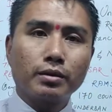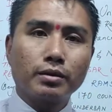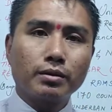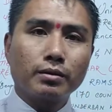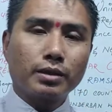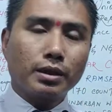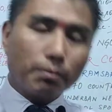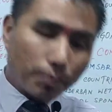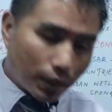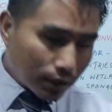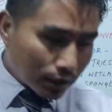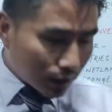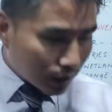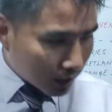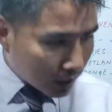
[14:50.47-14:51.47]
Okay,
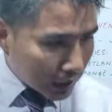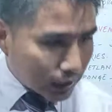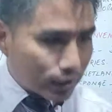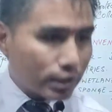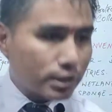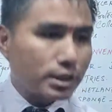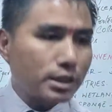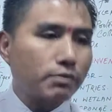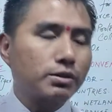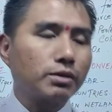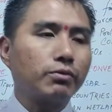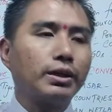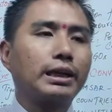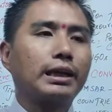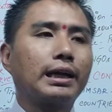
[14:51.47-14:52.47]
but destruction of the
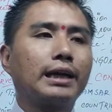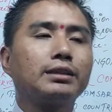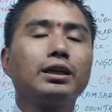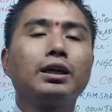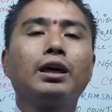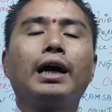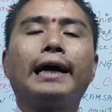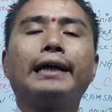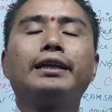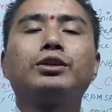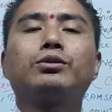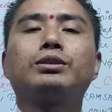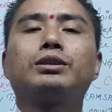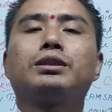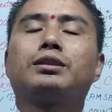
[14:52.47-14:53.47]
wetlands and
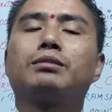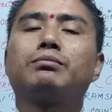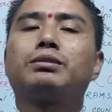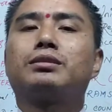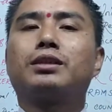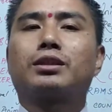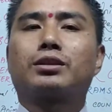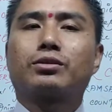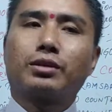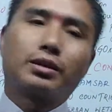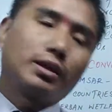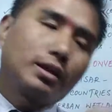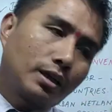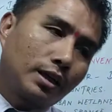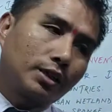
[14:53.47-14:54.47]
ecosystem is destroyed.
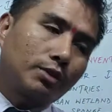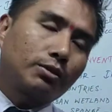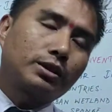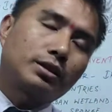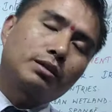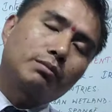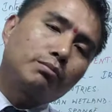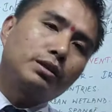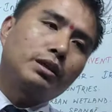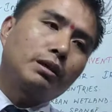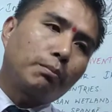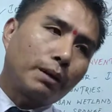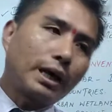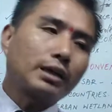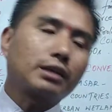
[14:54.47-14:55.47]
Ecosystem being a
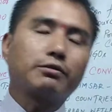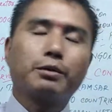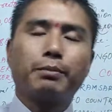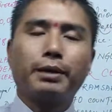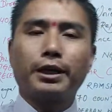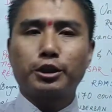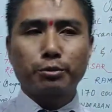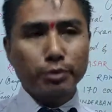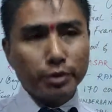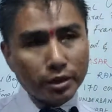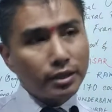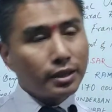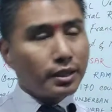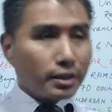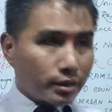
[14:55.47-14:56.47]
part of a
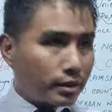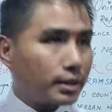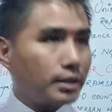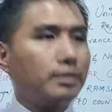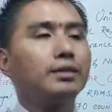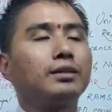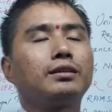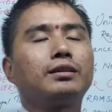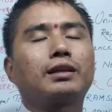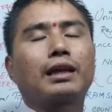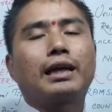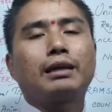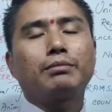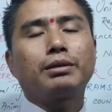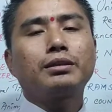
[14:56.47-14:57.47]
biosphere, then the
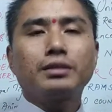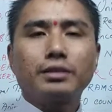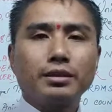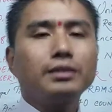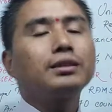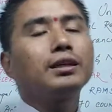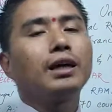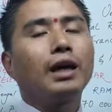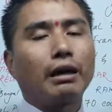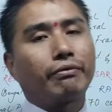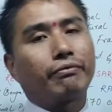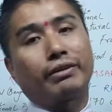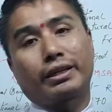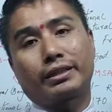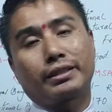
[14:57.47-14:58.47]
climate is
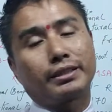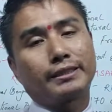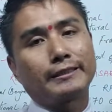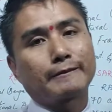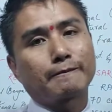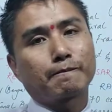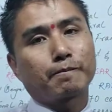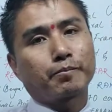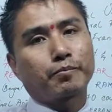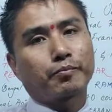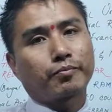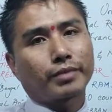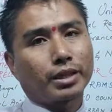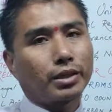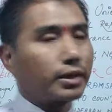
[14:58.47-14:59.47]
affected.
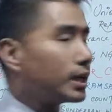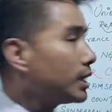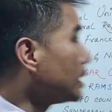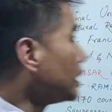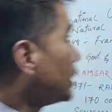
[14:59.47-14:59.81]
Okay,